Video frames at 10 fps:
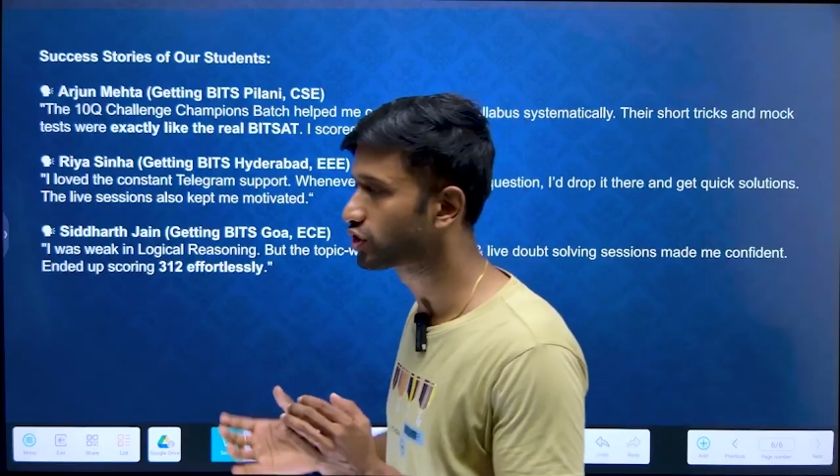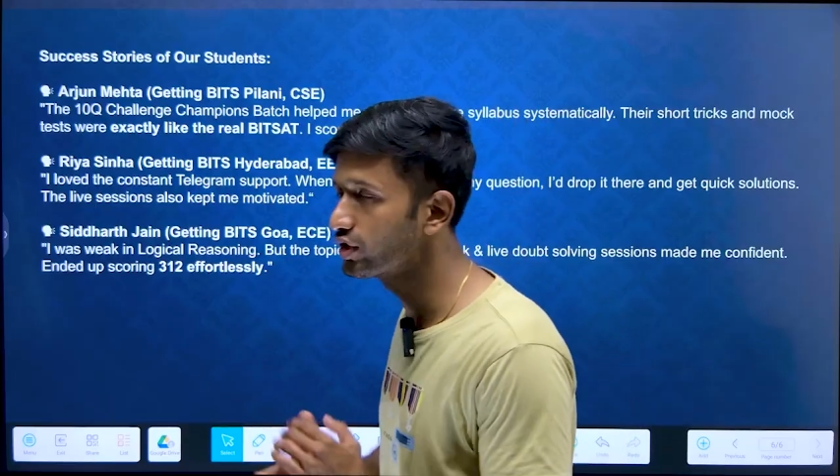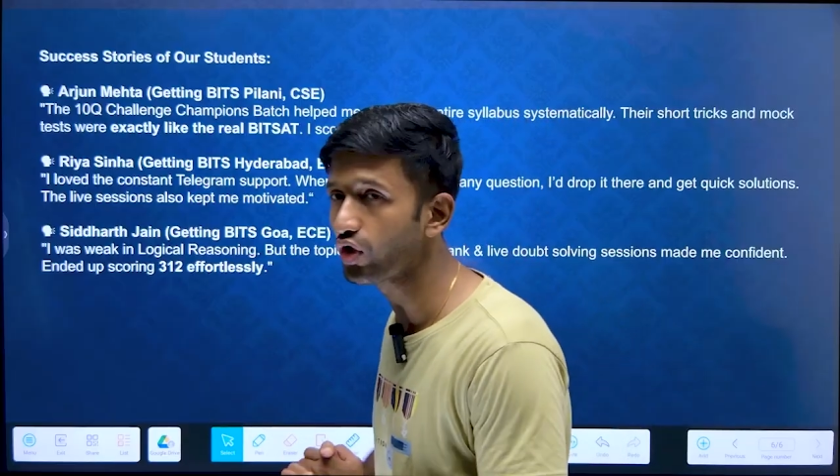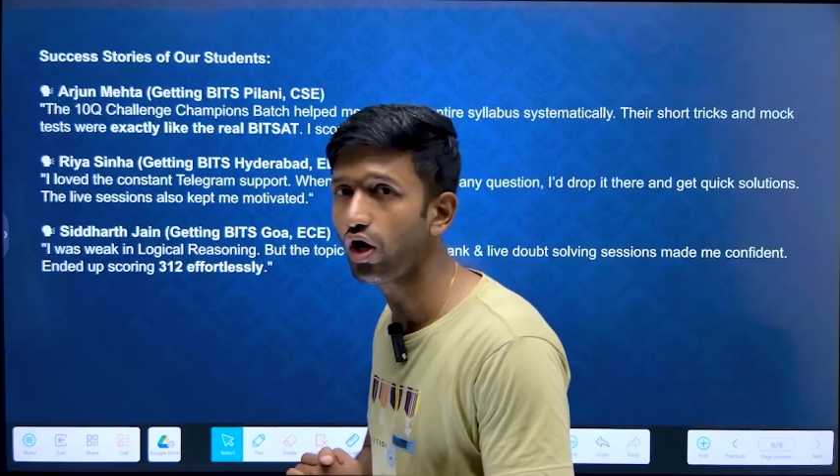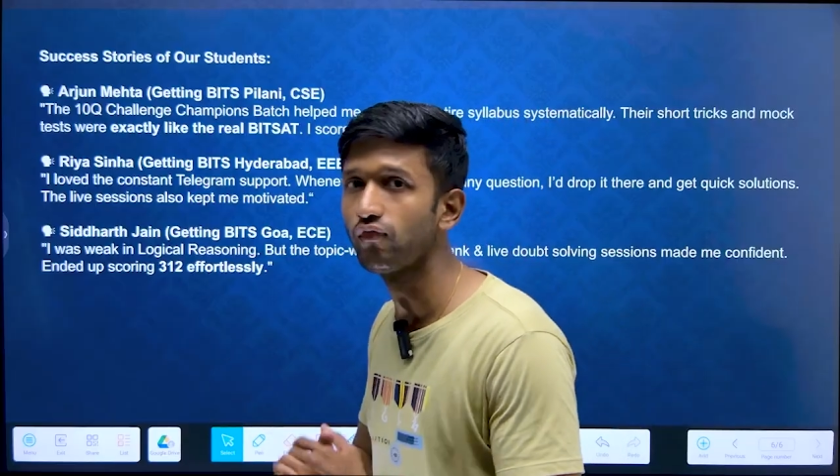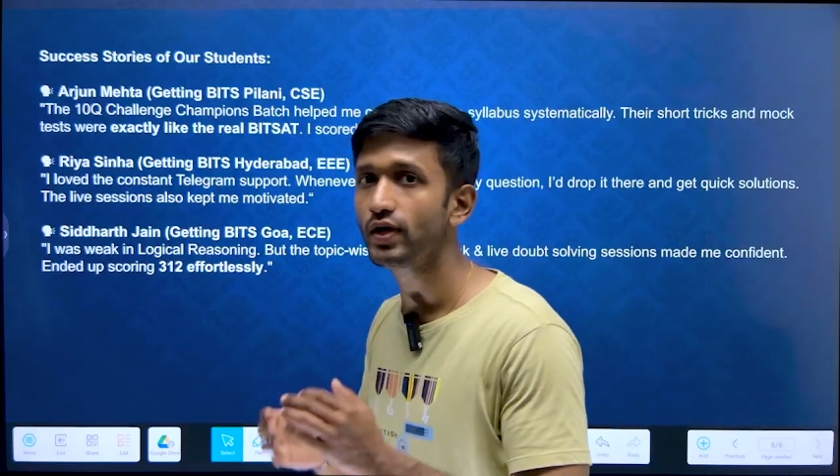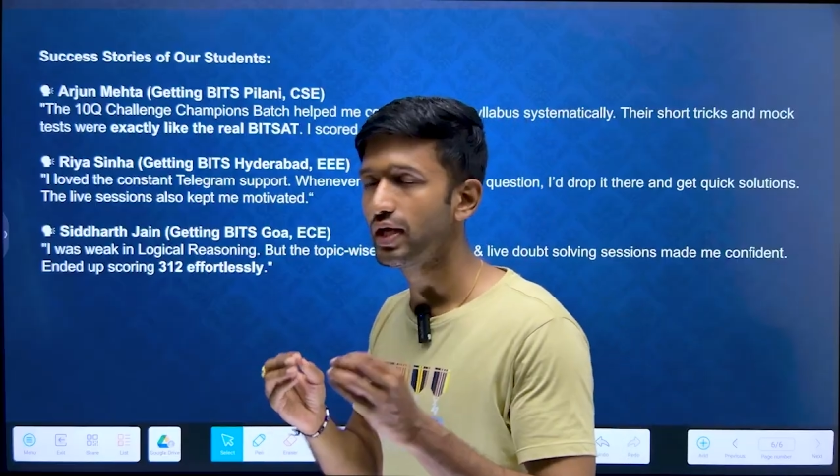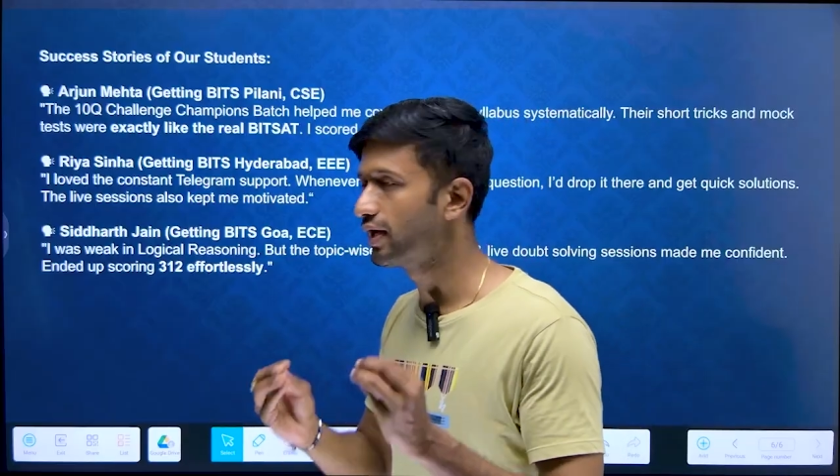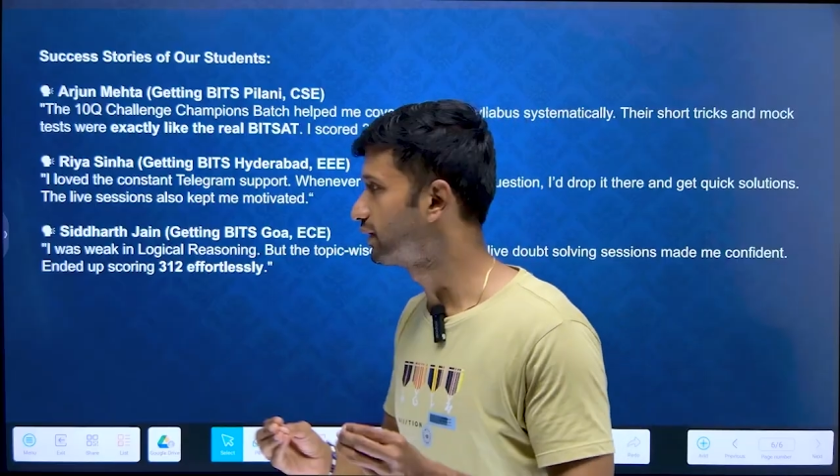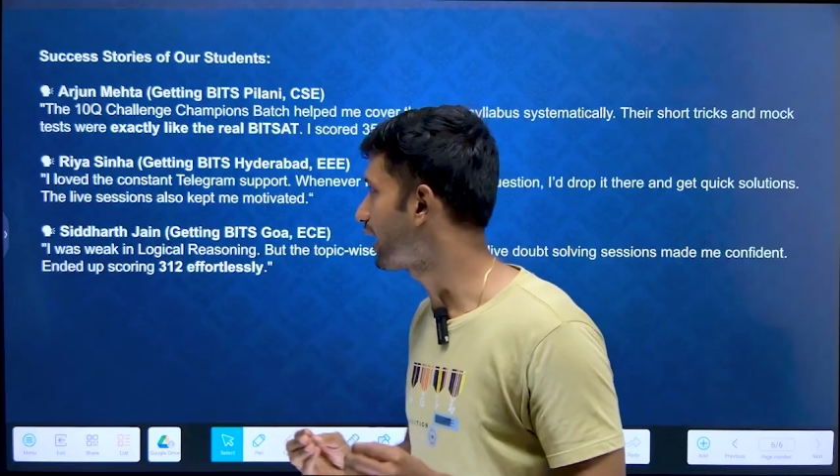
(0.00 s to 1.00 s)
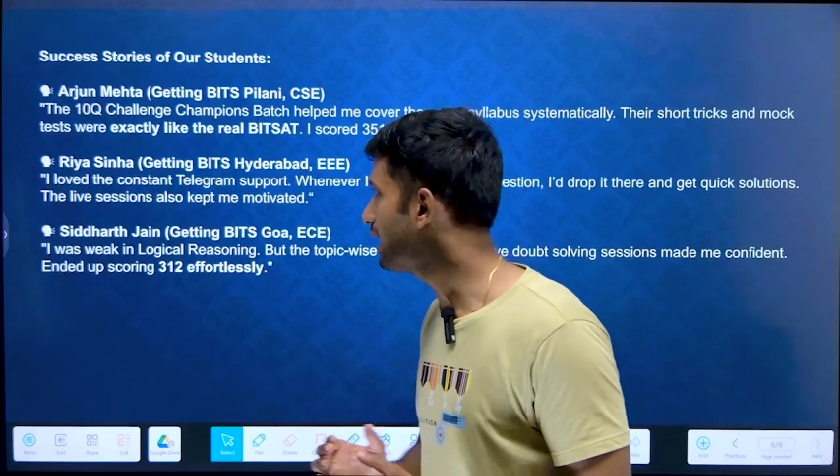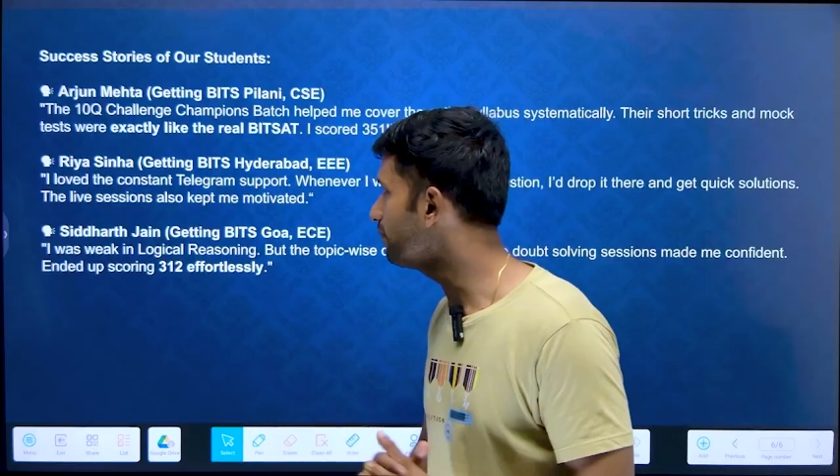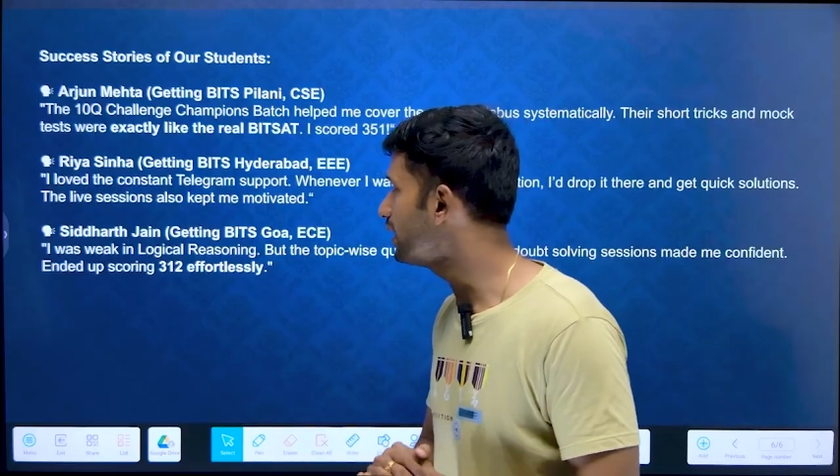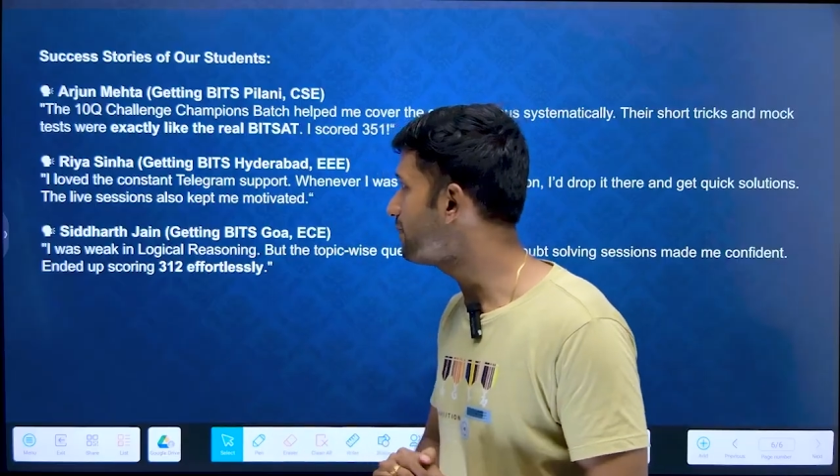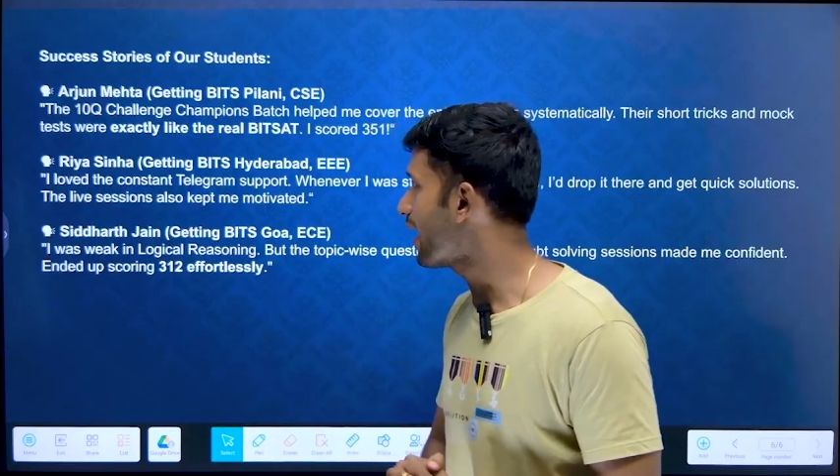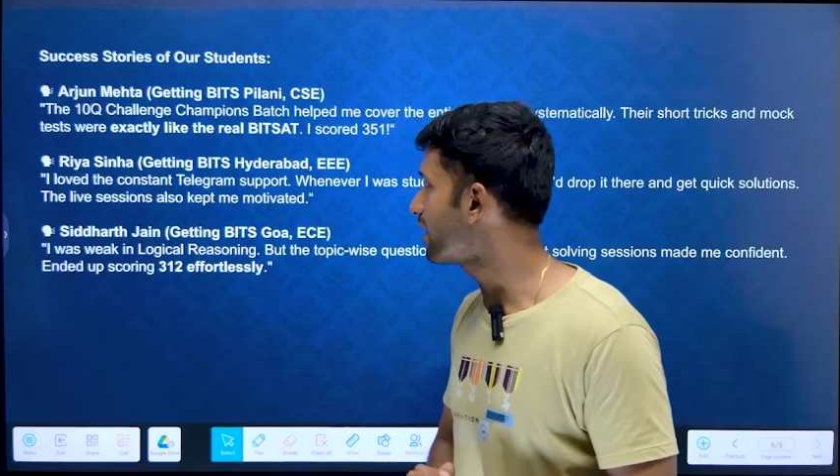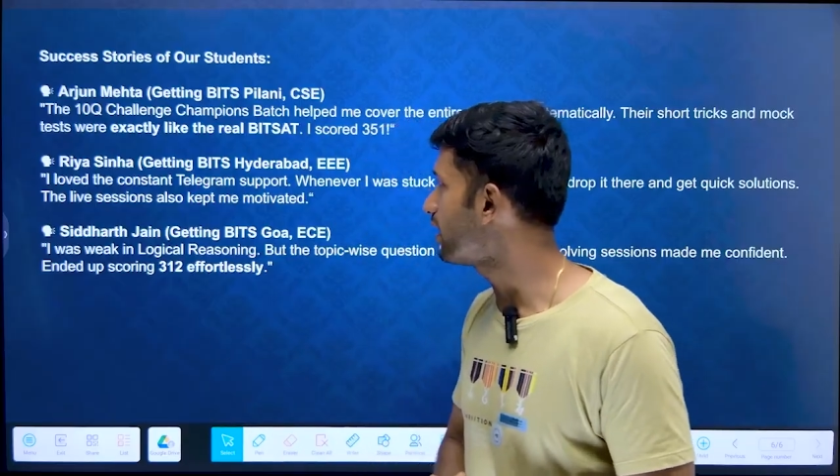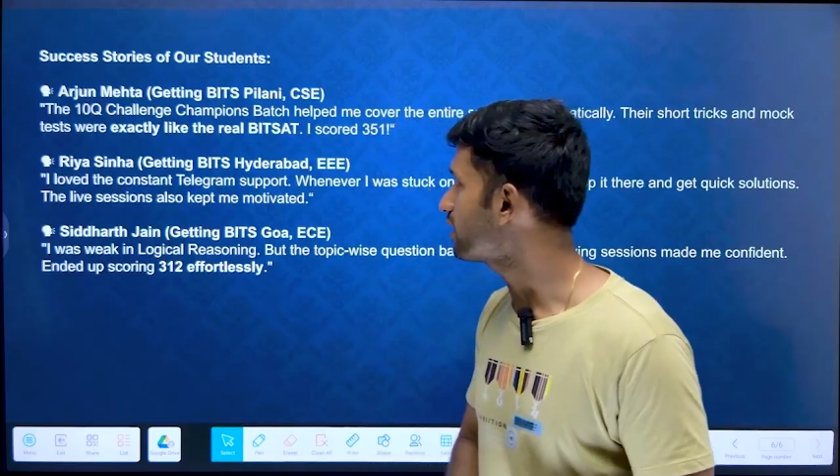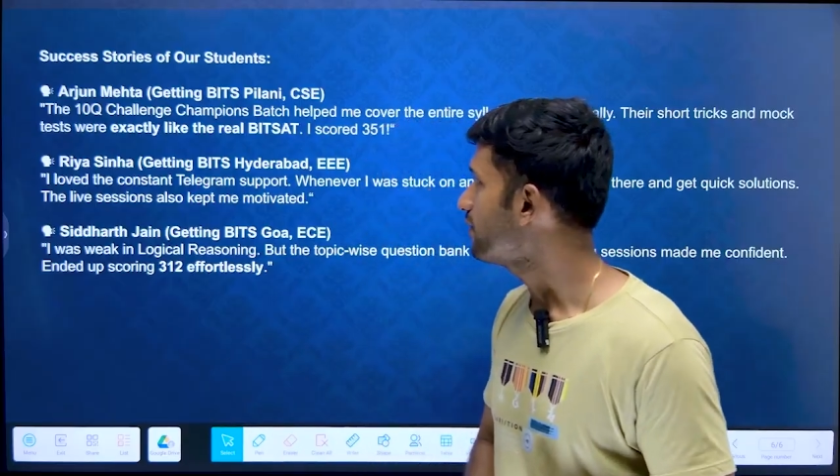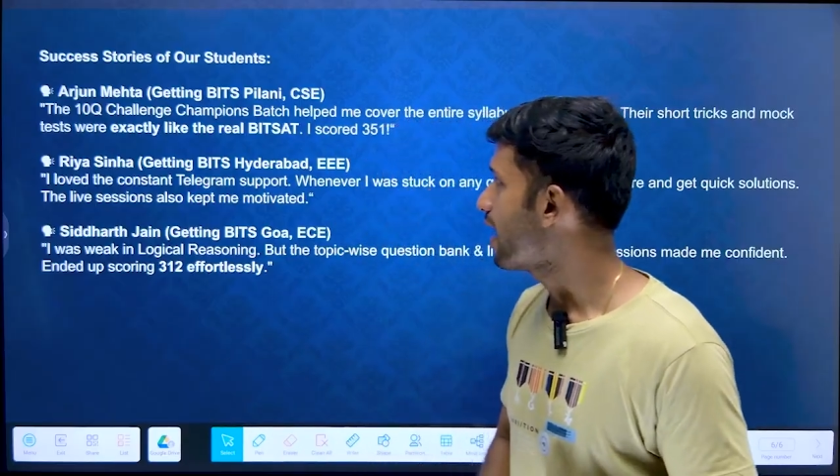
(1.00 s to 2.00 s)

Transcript: resolved in a timely manner